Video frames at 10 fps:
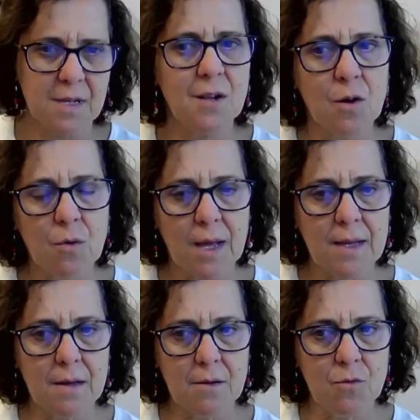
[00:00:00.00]
you know,
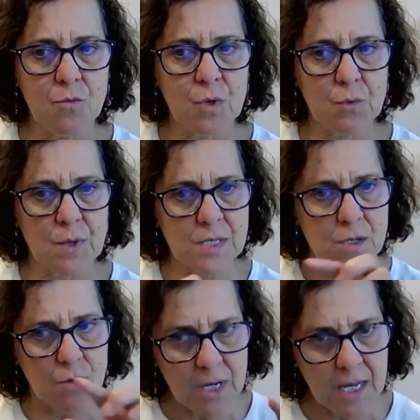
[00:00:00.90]
like what was
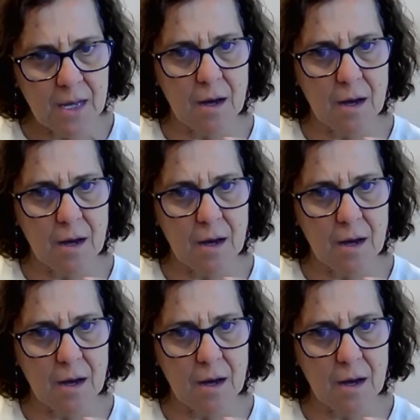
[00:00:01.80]
unique